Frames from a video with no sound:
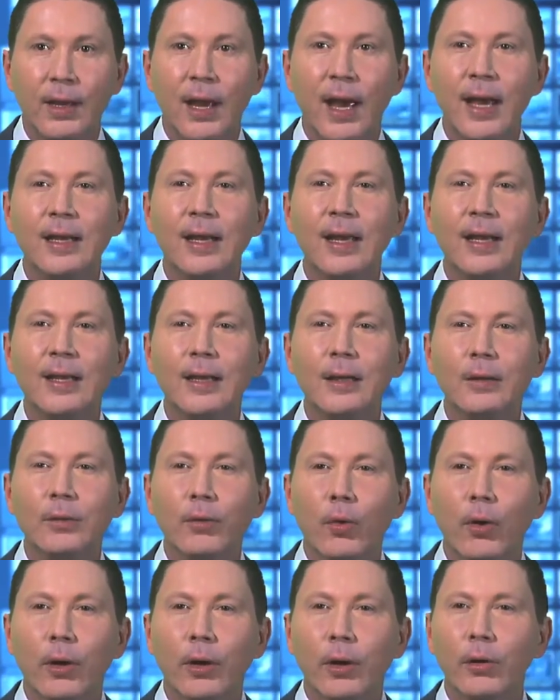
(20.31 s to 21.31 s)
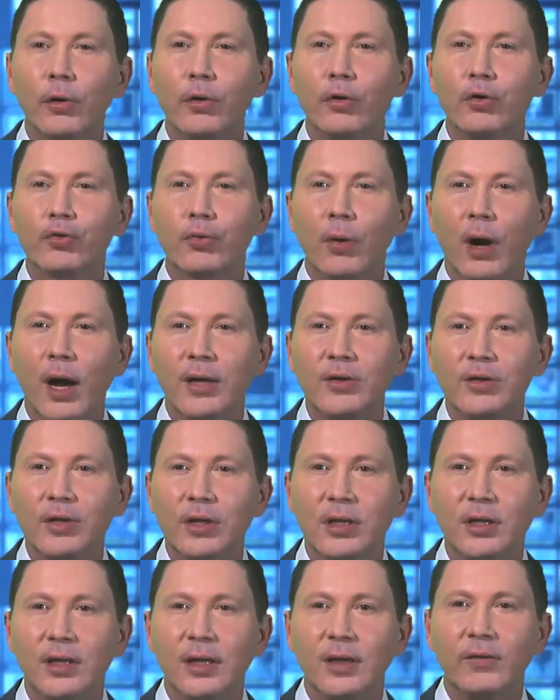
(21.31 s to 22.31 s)
And any lawyer who tries
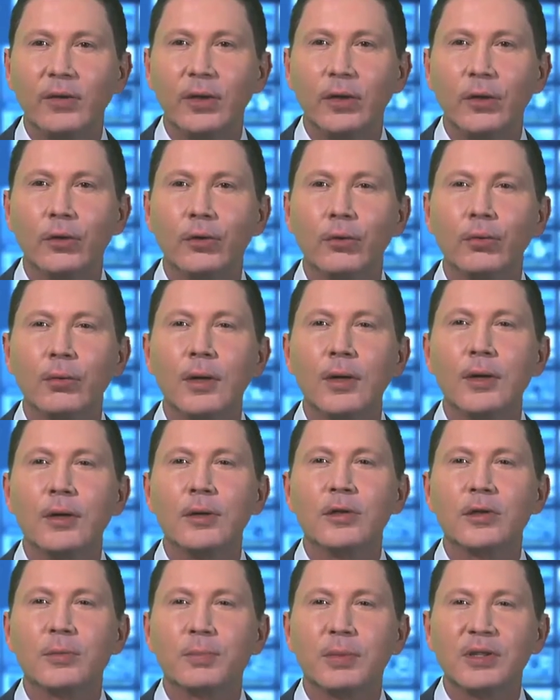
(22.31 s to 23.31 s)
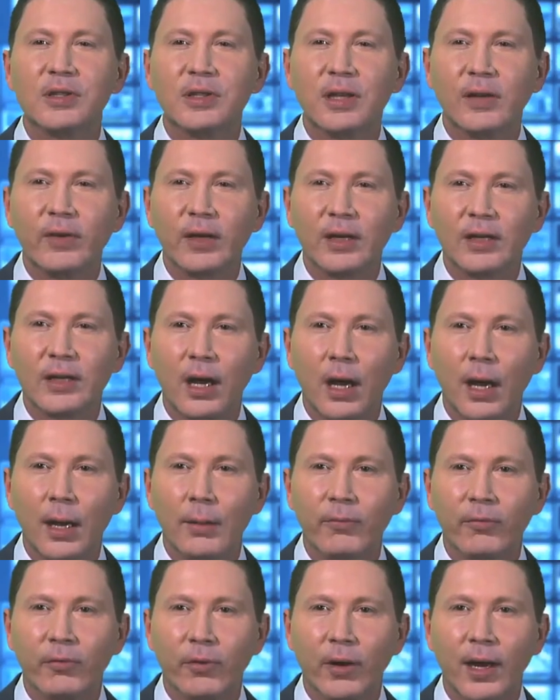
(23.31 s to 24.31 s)
to give you specific
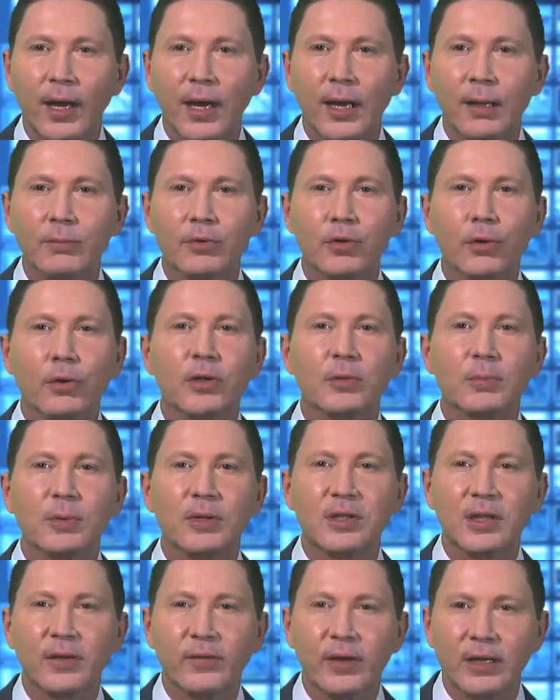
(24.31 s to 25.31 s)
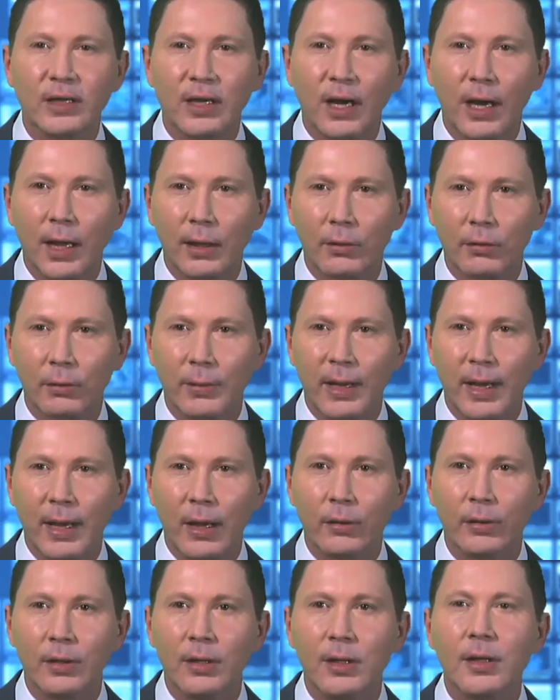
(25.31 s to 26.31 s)
time frames or a specific dollar
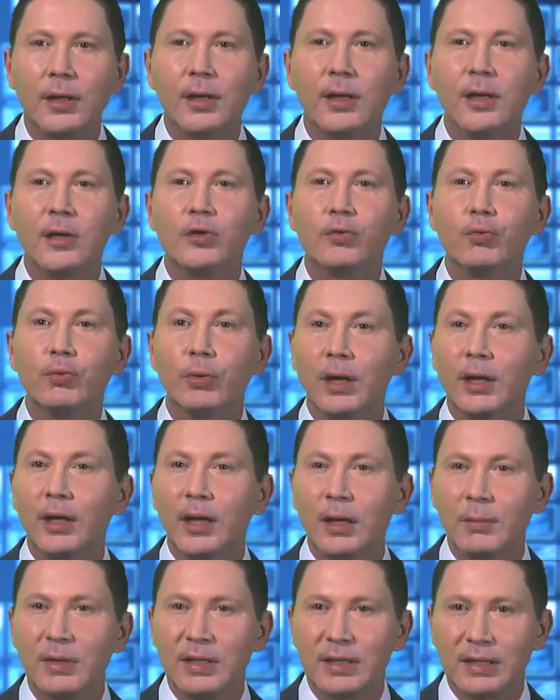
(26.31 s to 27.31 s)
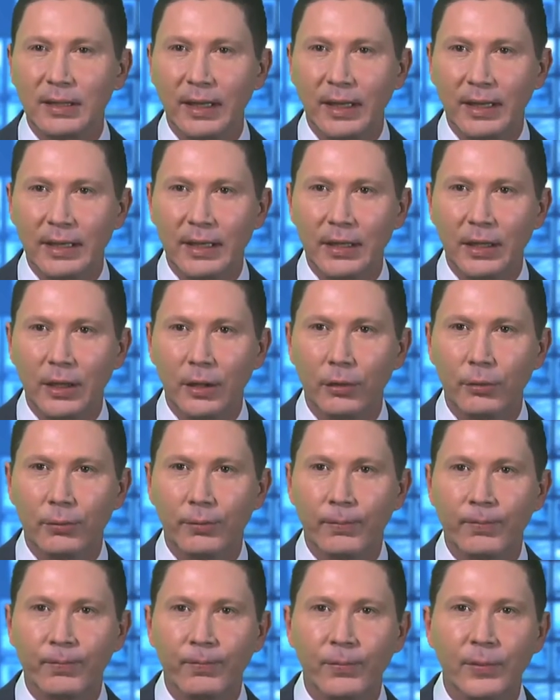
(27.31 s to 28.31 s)
amount is really misleading you.
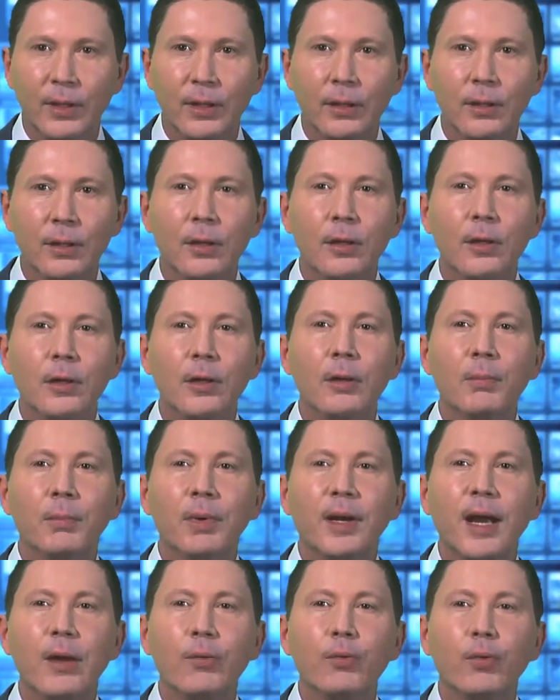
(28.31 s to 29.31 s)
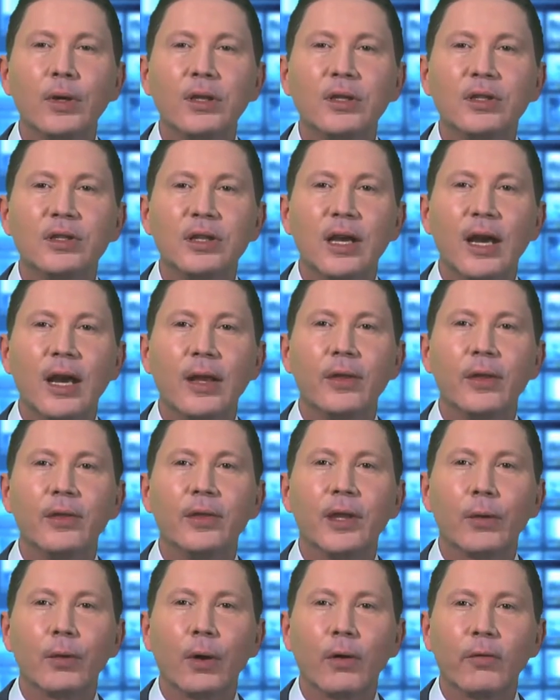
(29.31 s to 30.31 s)
But I would say that
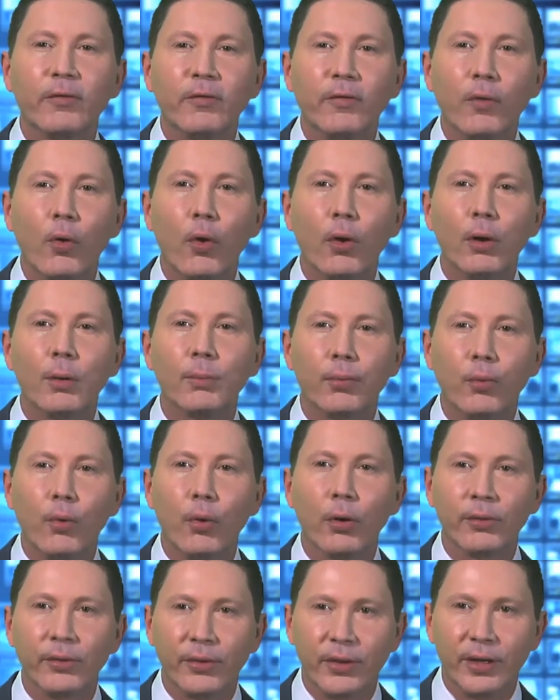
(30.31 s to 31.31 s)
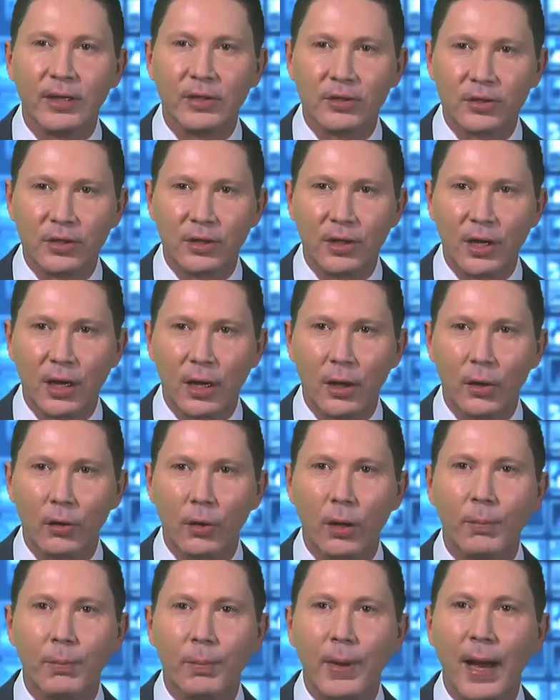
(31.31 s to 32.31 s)
there are four important things to know
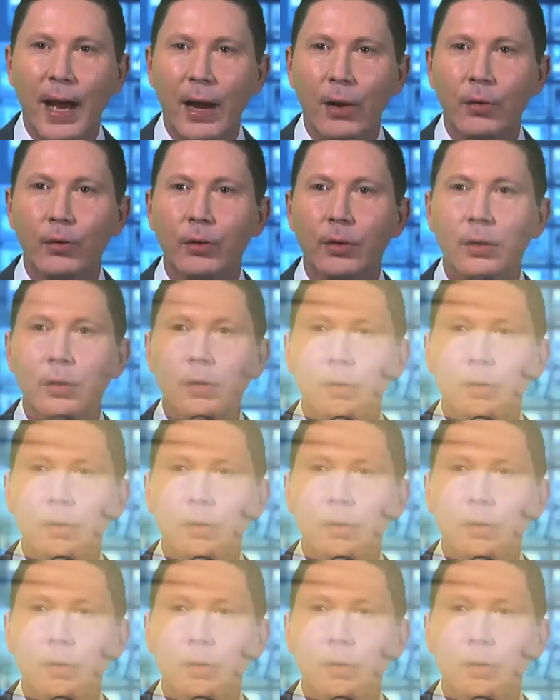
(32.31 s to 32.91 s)
about